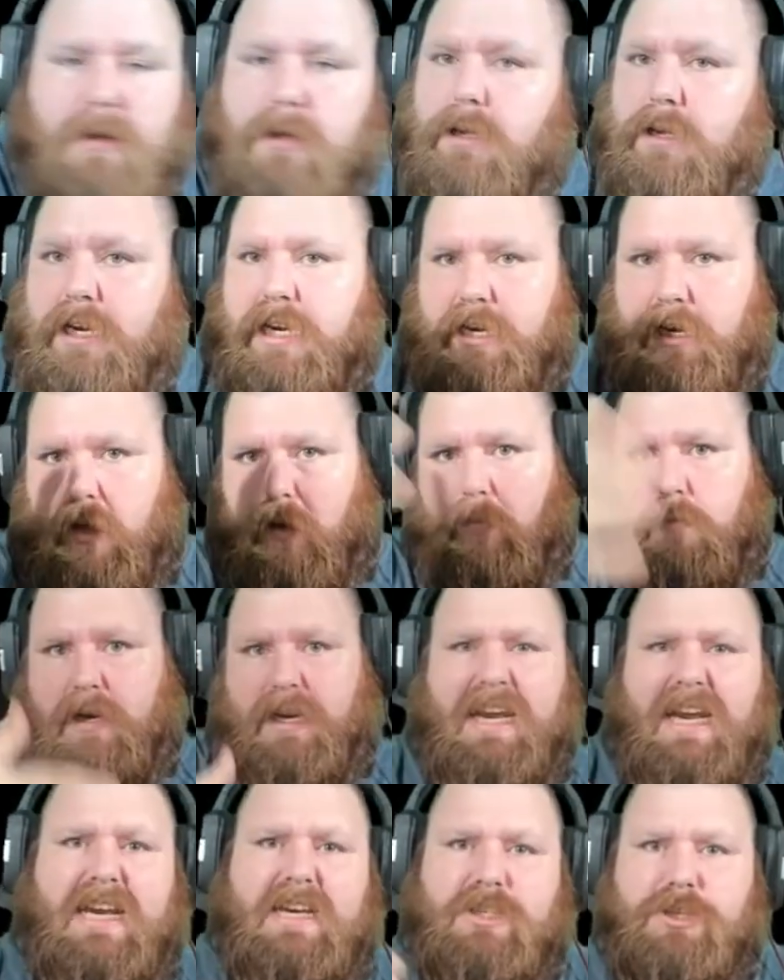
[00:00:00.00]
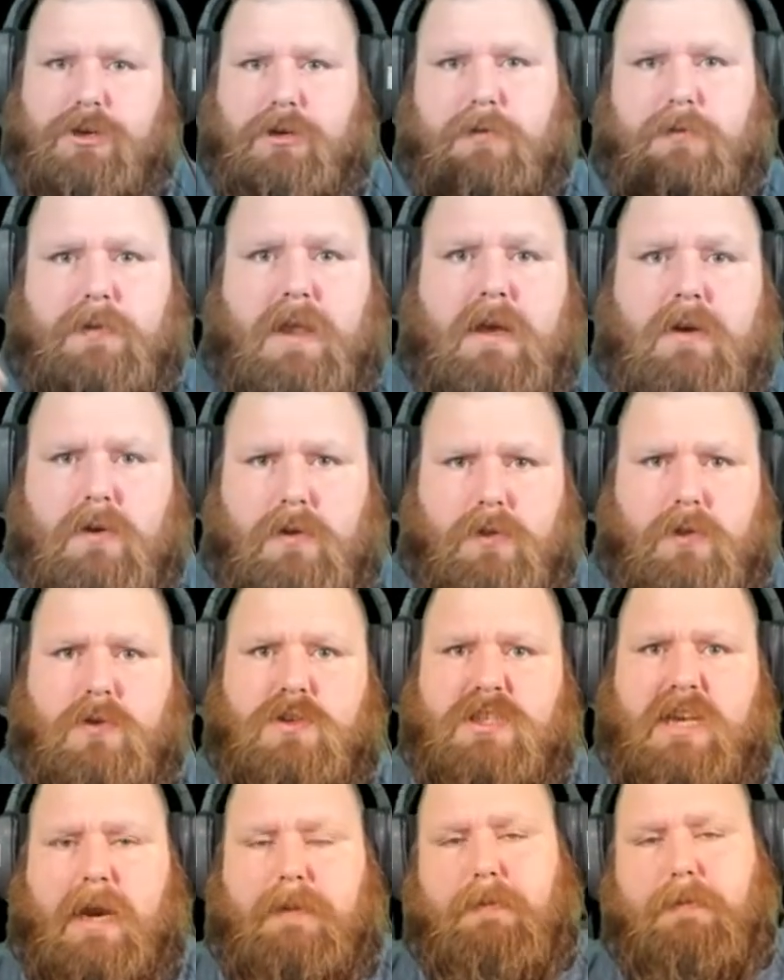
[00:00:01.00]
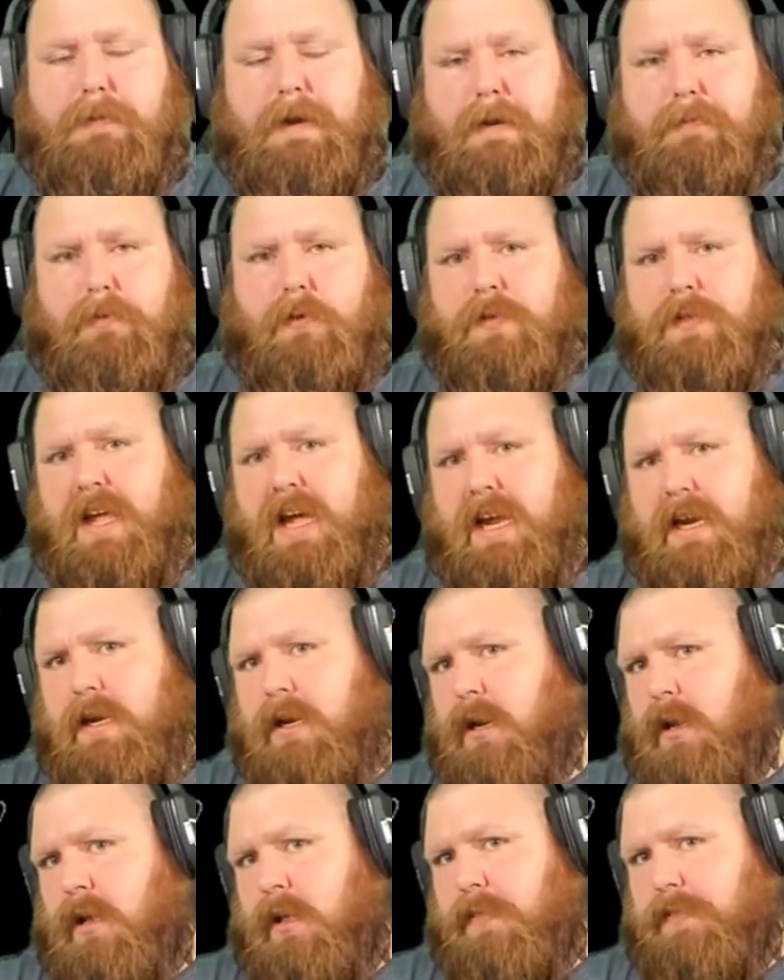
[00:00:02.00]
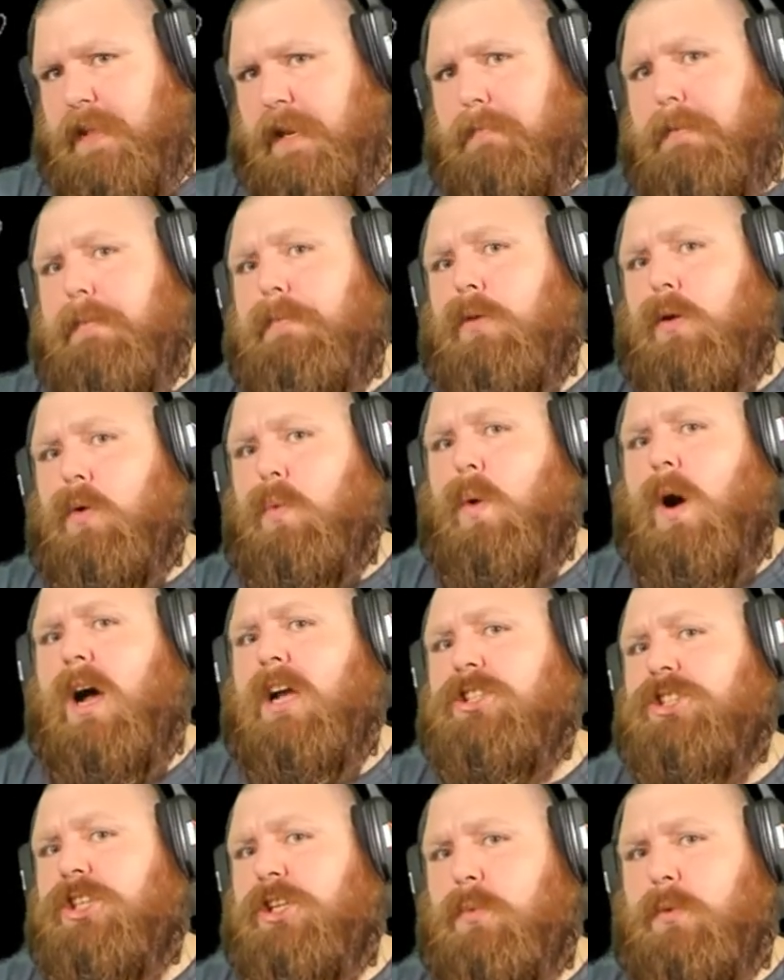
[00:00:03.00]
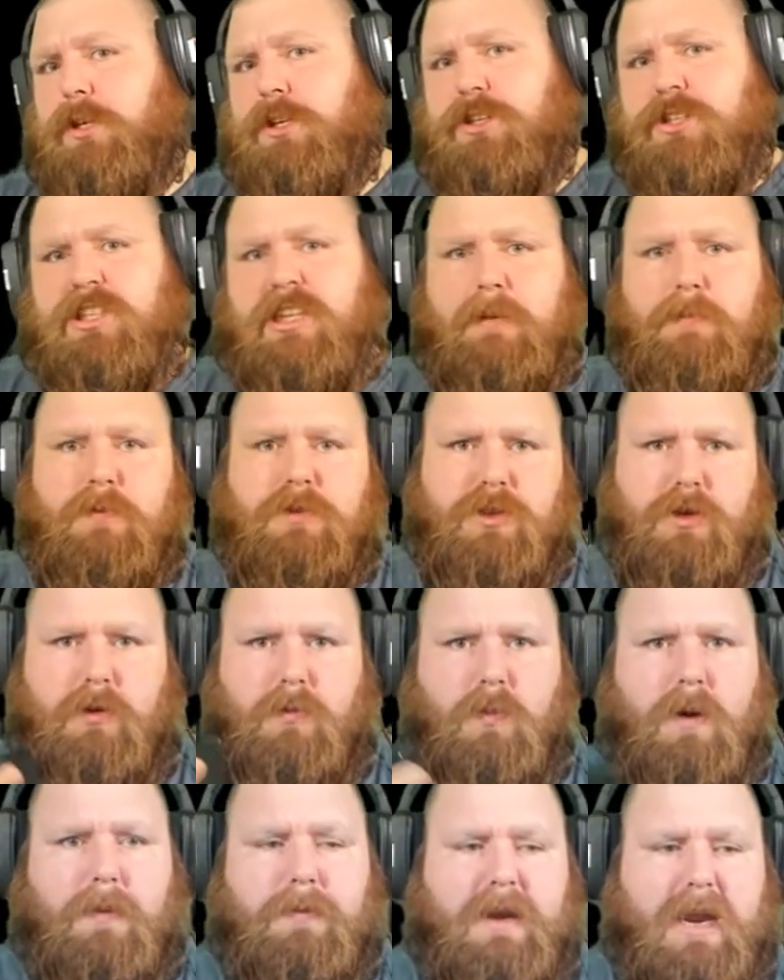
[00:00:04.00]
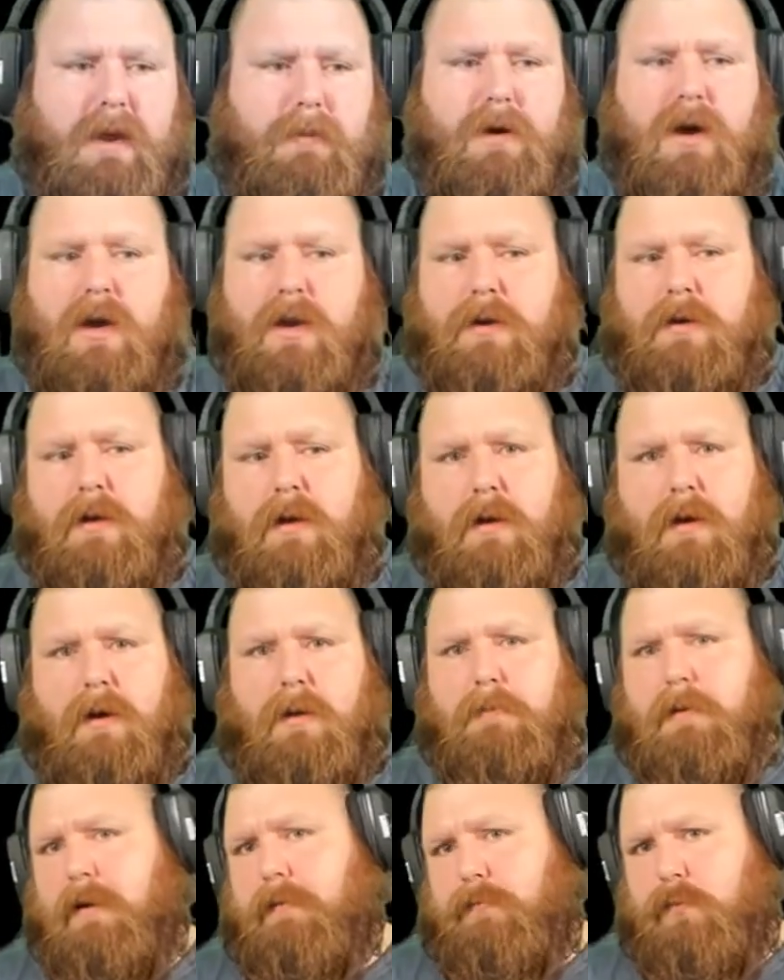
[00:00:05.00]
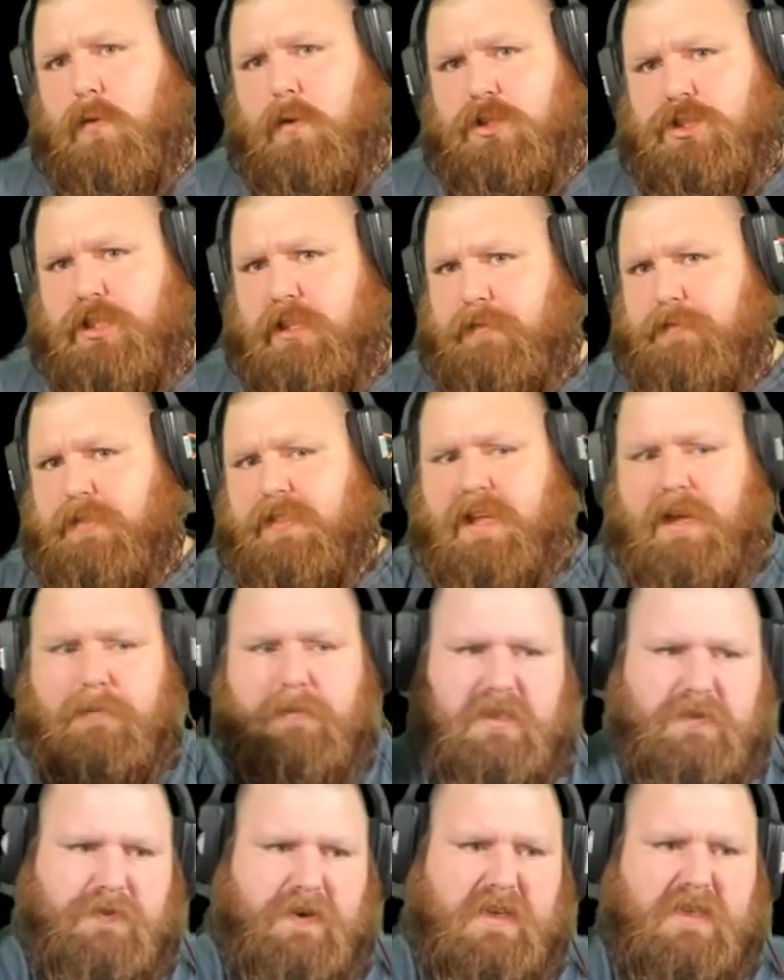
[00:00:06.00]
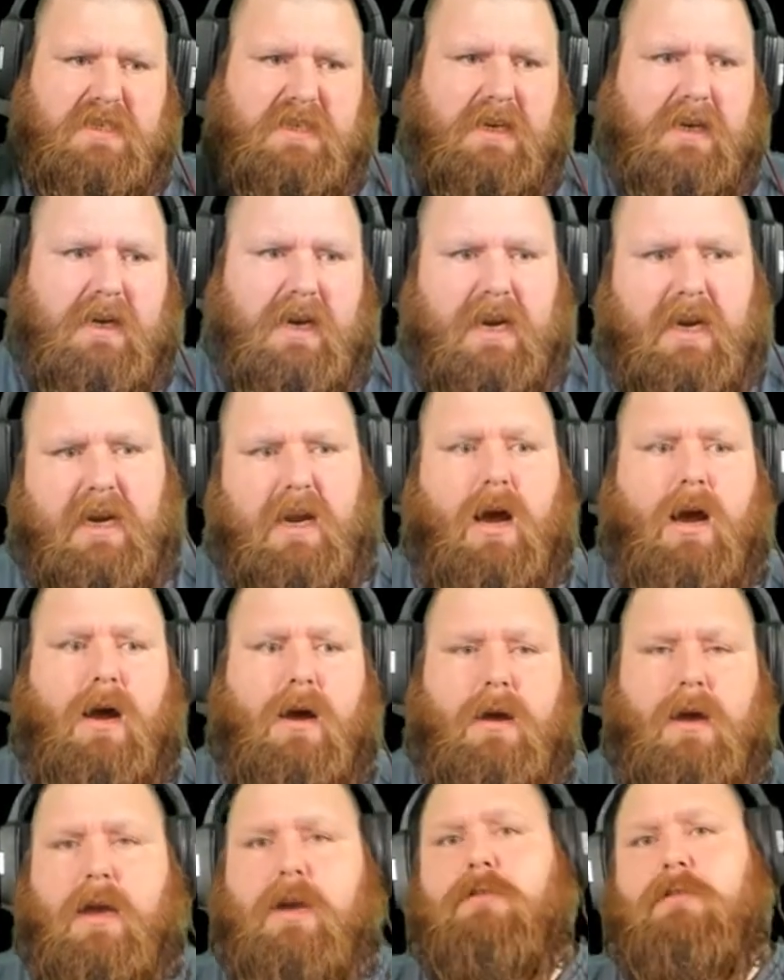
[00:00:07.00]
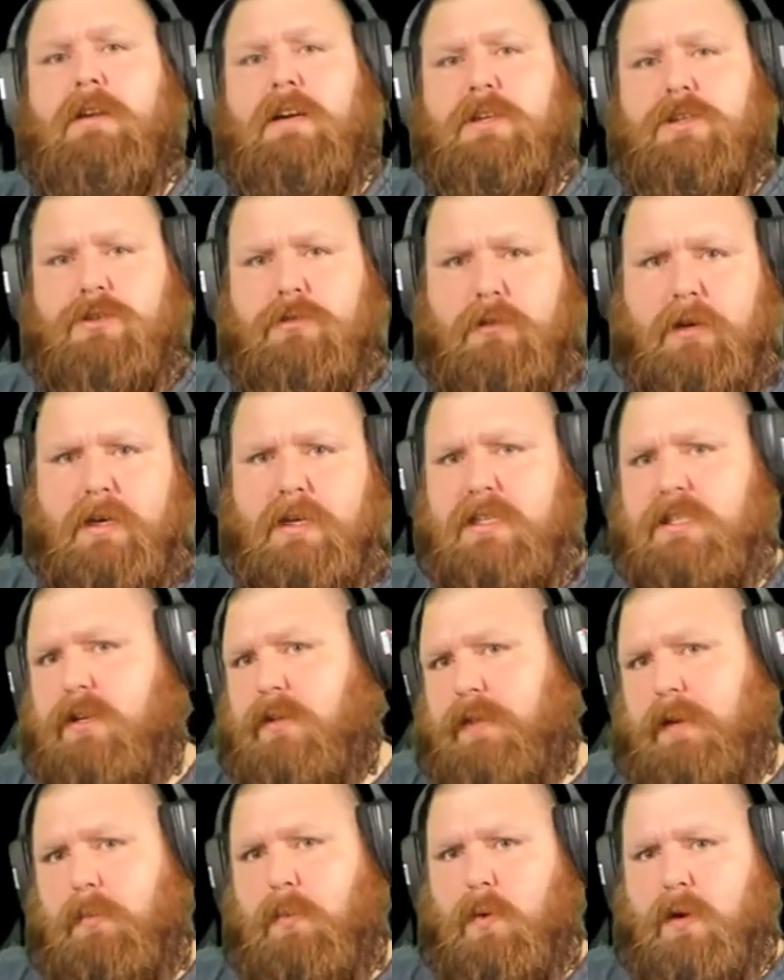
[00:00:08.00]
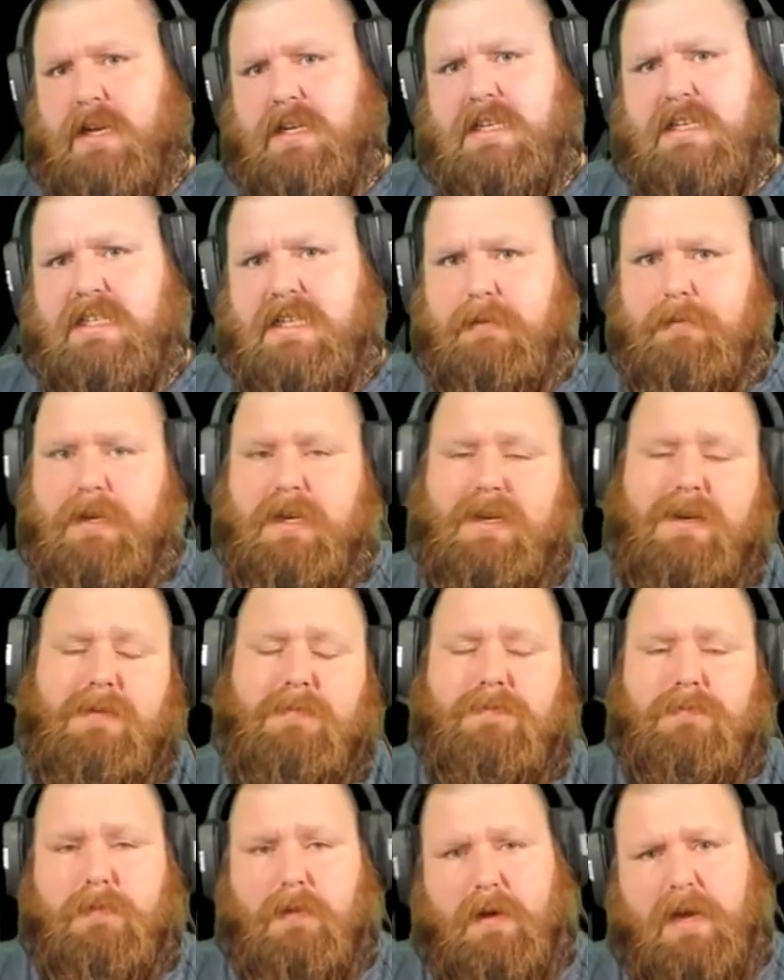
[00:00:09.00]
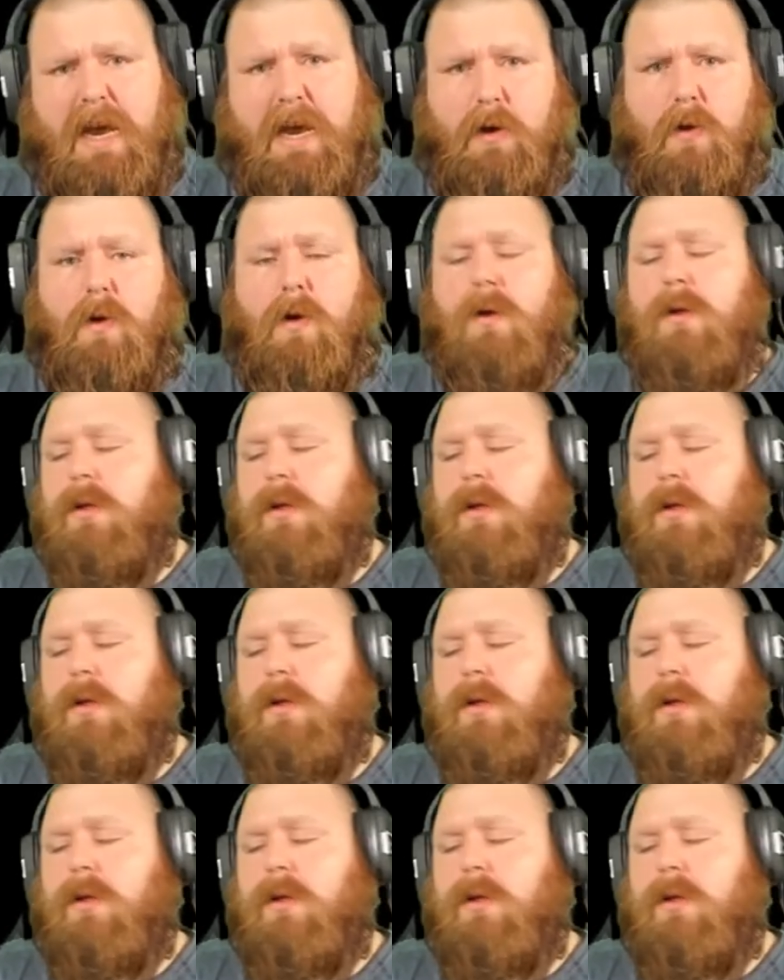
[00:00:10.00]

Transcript: You know, in case you're those type of people that think people are watching you when you sleep with your webcam on. But unfortunately for them, it's facing a green screen, so they won't get to see me at all.